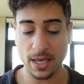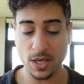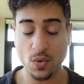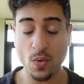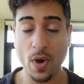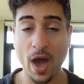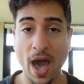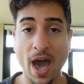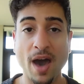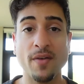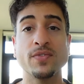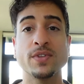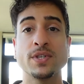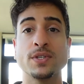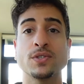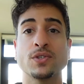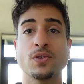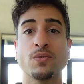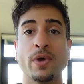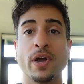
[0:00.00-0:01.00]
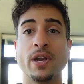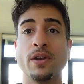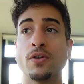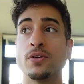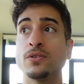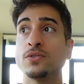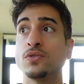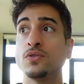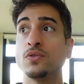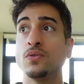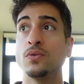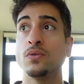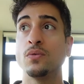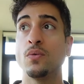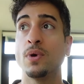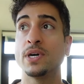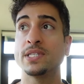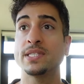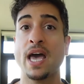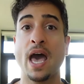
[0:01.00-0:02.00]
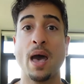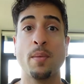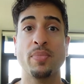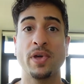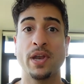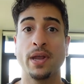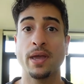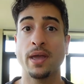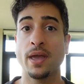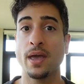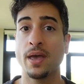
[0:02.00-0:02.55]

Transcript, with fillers: you have to surrender to what's happening.